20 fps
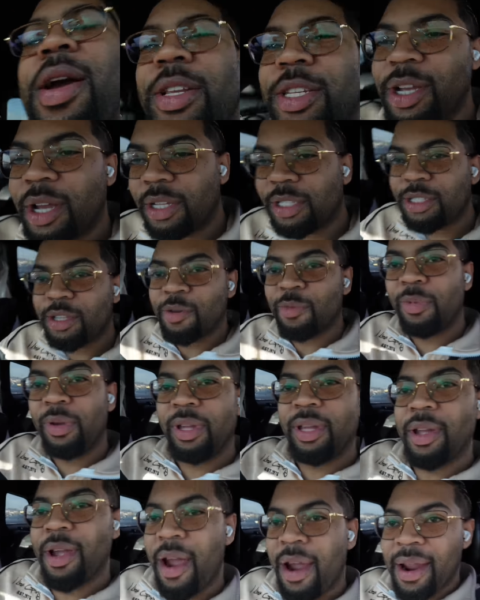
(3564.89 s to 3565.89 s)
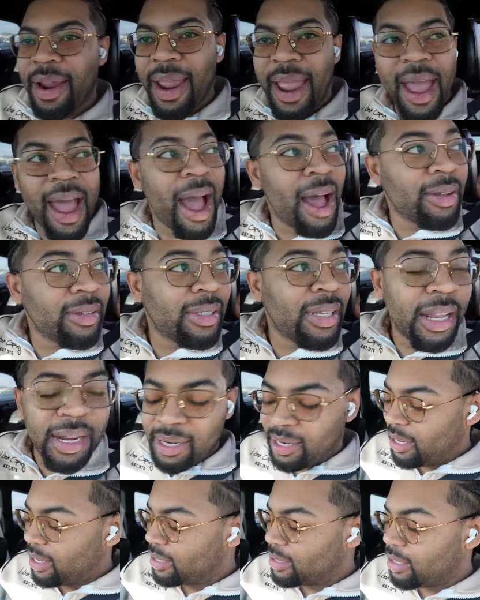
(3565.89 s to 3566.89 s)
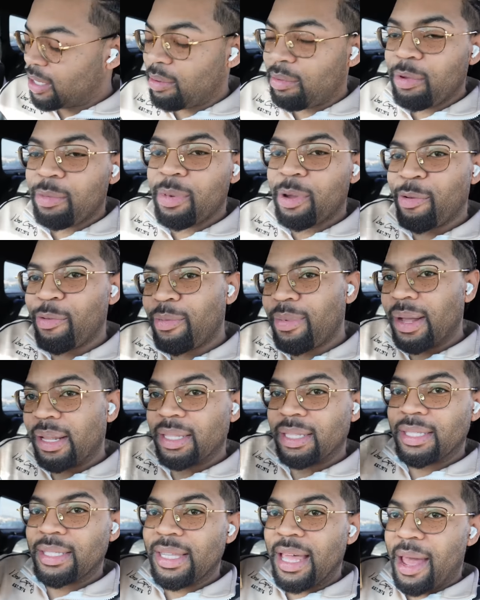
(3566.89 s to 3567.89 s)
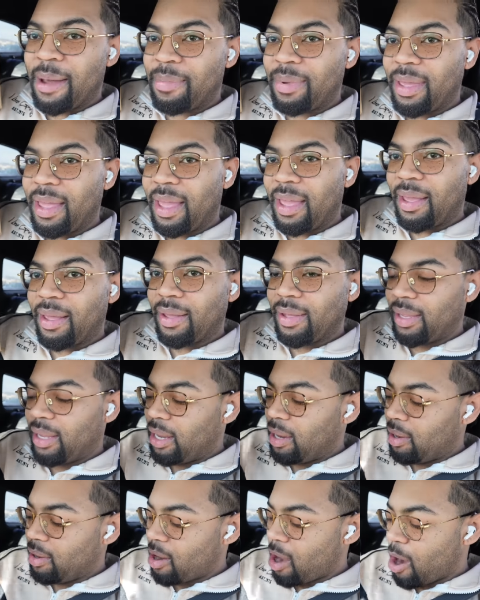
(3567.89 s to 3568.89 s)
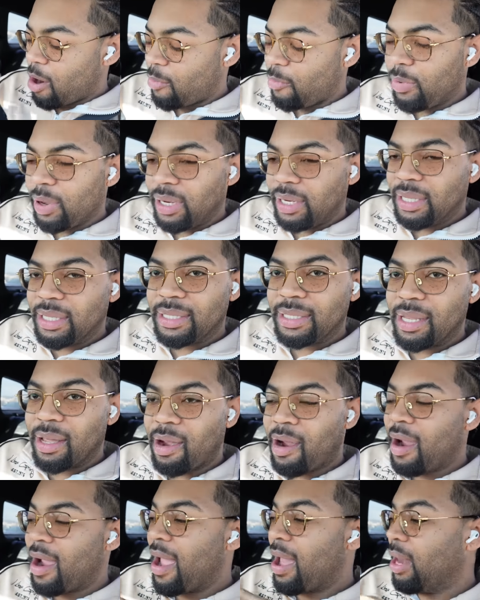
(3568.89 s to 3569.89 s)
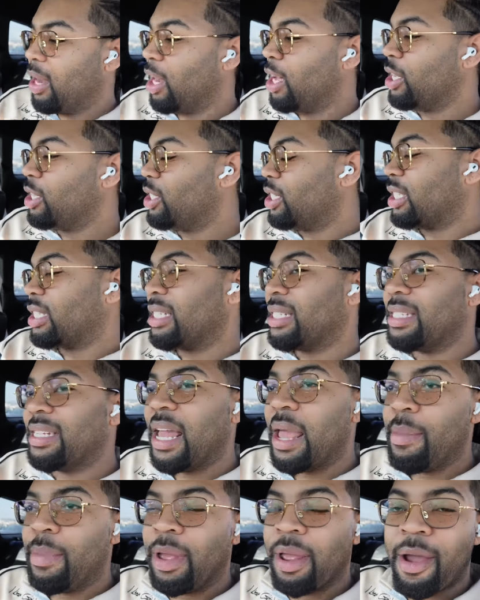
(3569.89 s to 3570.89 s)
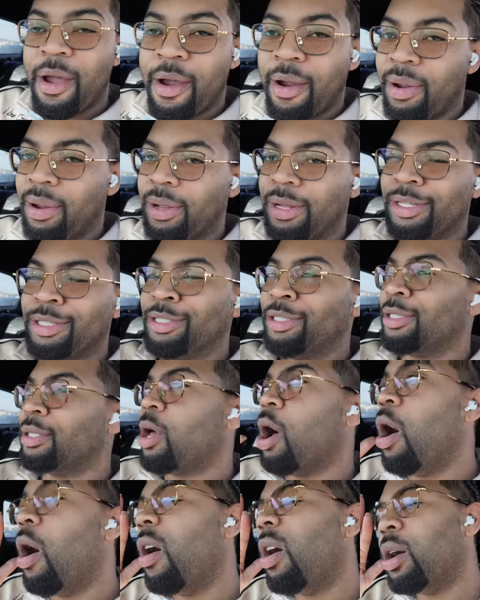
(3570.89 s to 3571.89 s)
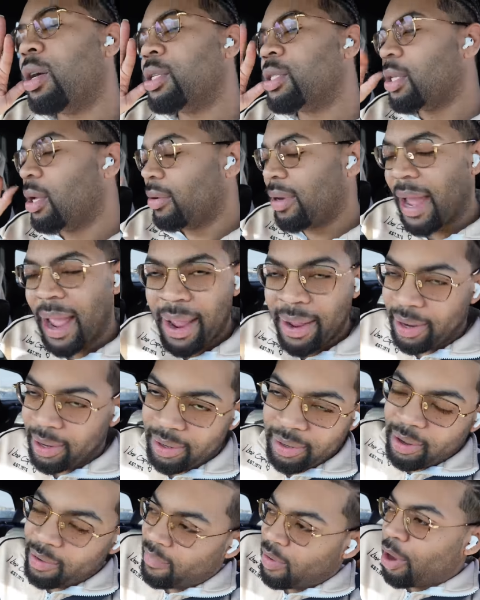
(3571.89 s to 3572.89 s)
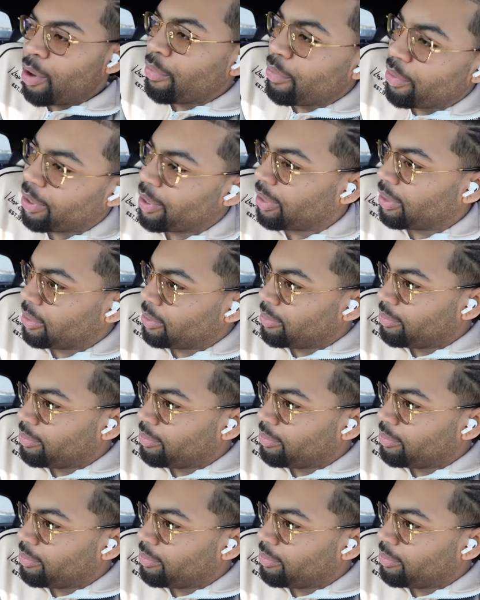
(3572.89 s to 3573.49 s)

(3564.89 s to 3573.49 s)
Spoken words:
right, y'all, so we are outside of DSW, but we about to stop and eat our Wendy's or have lunch because Damon and Arya is just all so dying of hunger.